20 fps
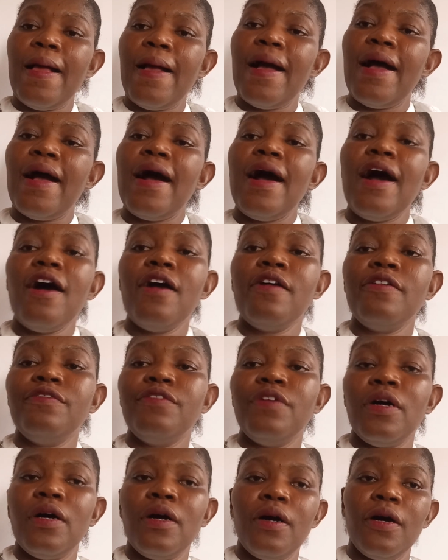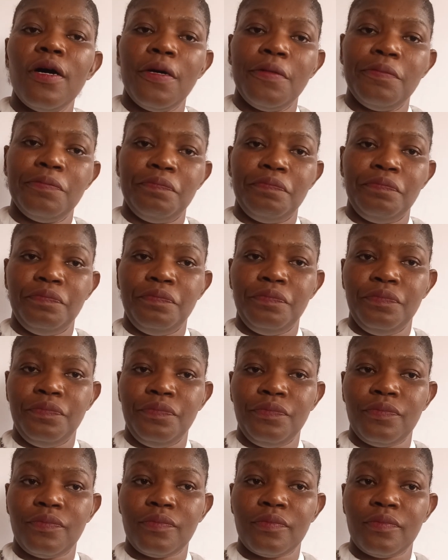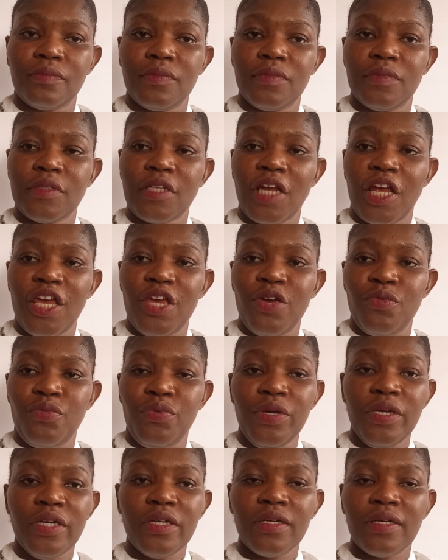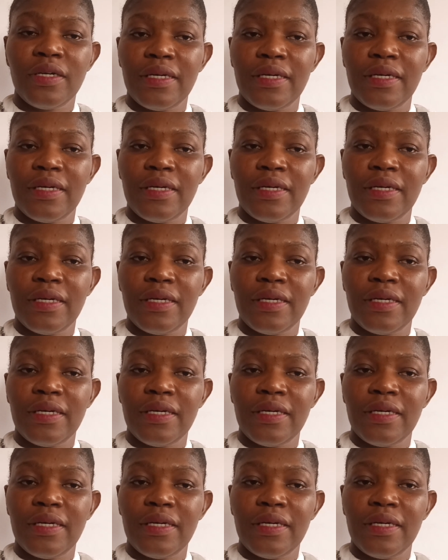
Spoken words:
I have a quick